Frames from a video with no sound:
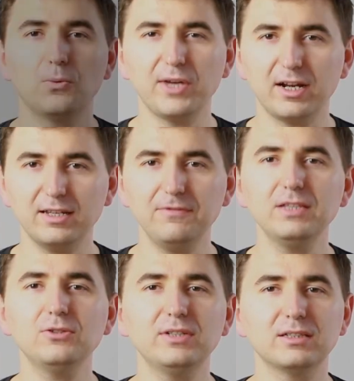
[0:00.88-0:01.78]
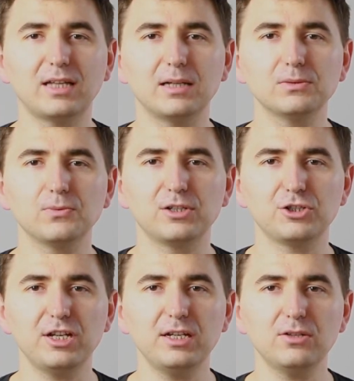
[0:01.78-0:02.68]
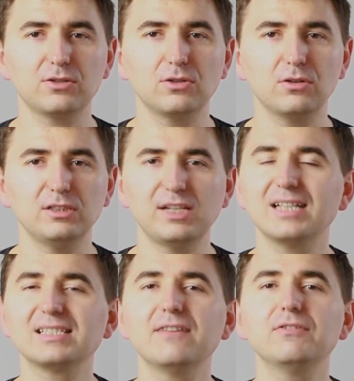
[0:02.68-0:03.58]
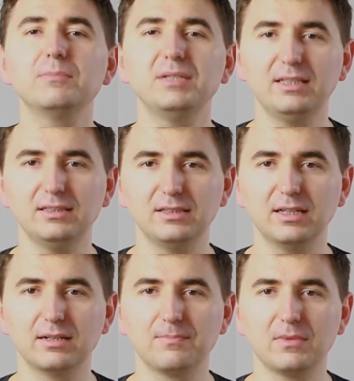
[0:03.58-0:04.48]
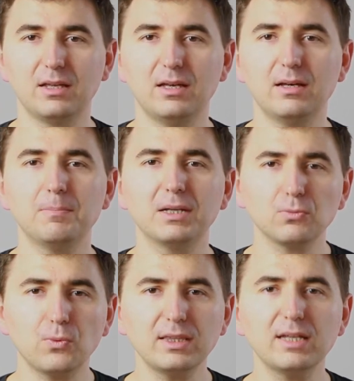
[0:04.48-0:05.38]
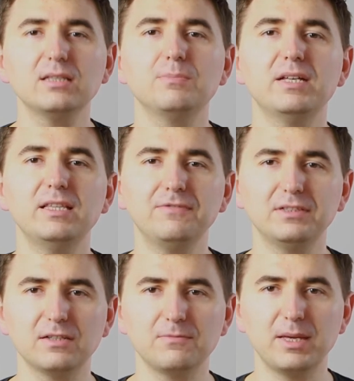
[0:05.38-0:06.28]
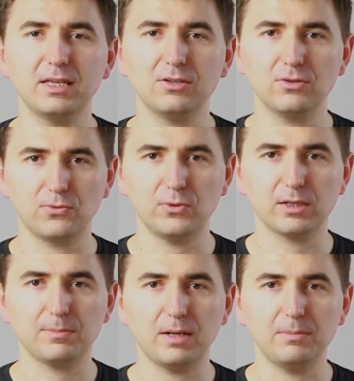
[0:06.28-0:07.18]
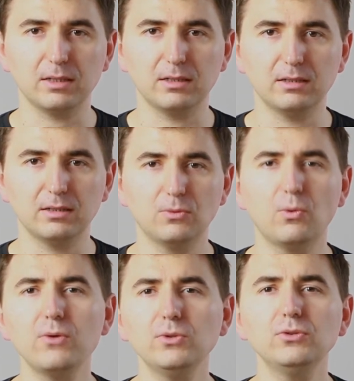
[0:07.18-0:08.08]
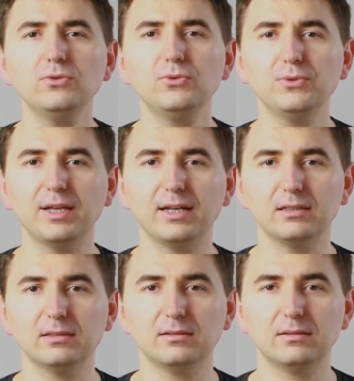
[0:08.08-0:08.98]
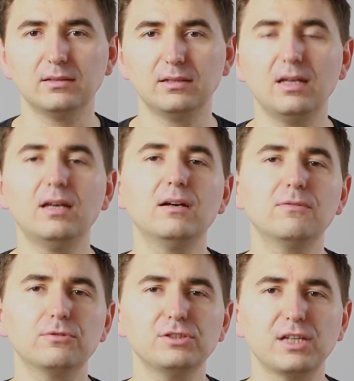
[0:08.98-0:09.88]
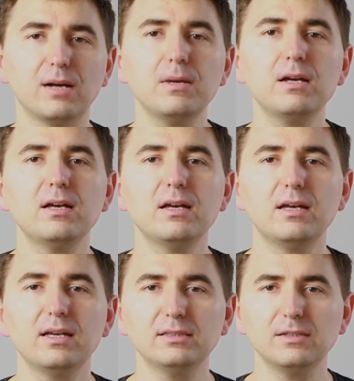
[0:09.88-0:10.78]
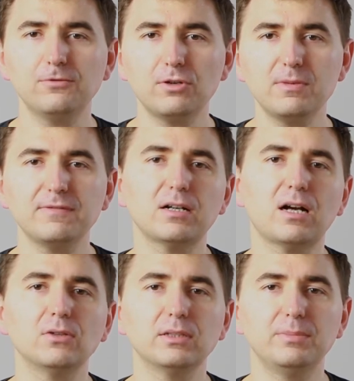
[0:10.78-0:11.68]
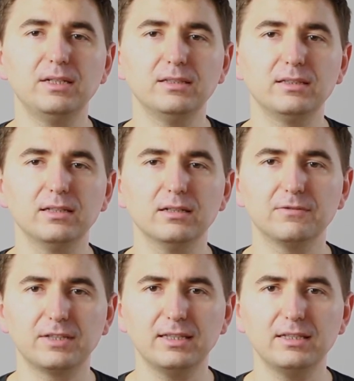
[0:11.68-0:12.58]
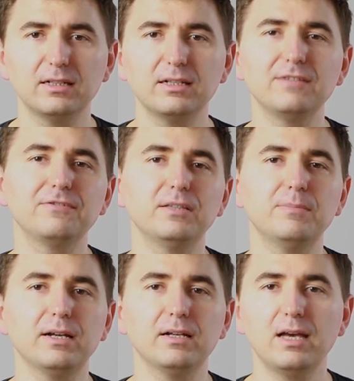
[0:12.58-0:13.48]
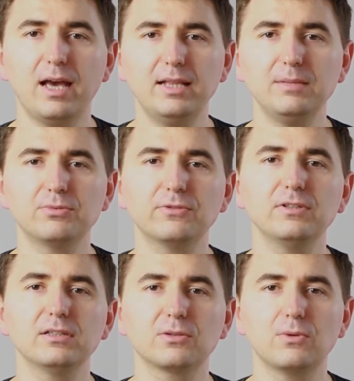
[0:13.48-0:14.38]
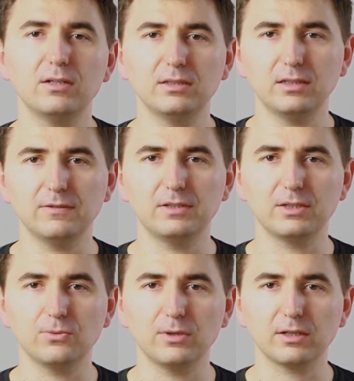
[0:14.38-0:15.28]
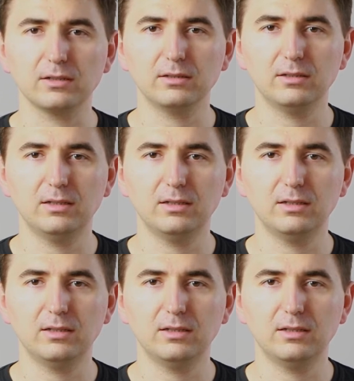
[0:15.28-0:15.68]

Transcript: We are living during times where sharing your knowledge has never been easier. But what are the benefits of making your work public? Why would you do that? For some, it's a form of accountability, of getting early feedback and improving the quality of their work.